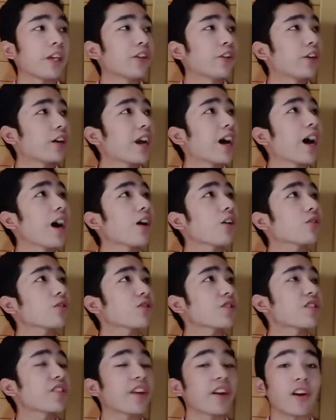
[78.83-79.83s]
In your
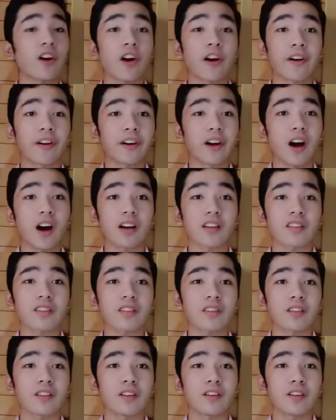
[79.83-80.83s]
house, there are rocks.
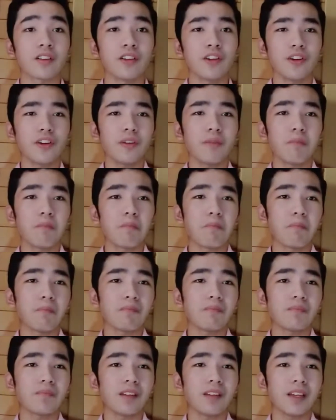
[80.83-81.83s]

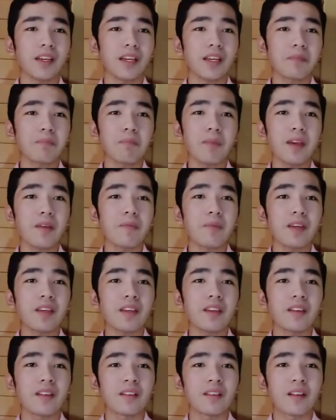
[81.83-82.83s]
It may
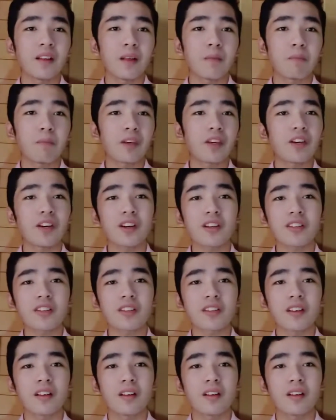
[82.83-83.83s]
be
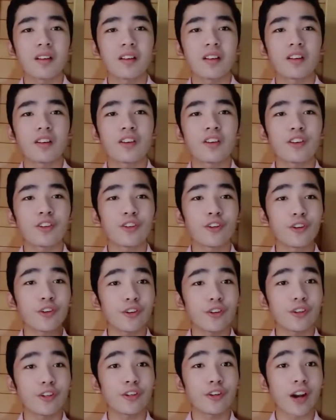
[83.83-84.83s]
because
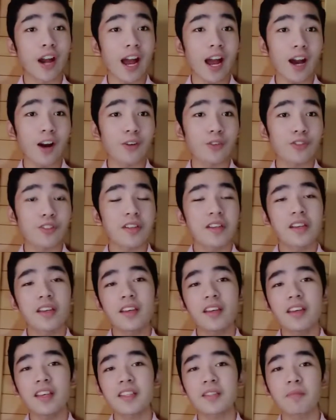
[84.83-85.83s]
your house
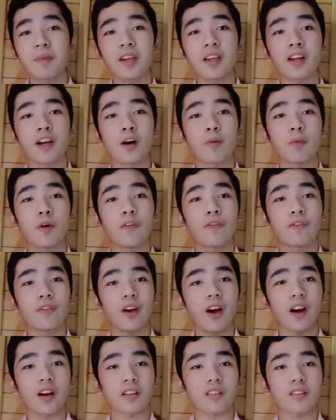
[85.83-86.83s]
is made up
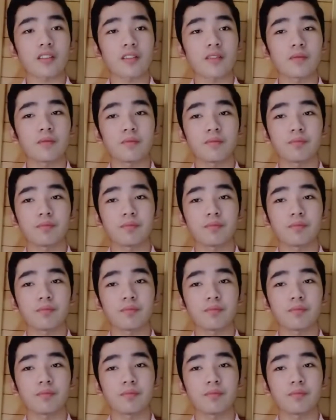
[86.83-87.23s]
of rocks.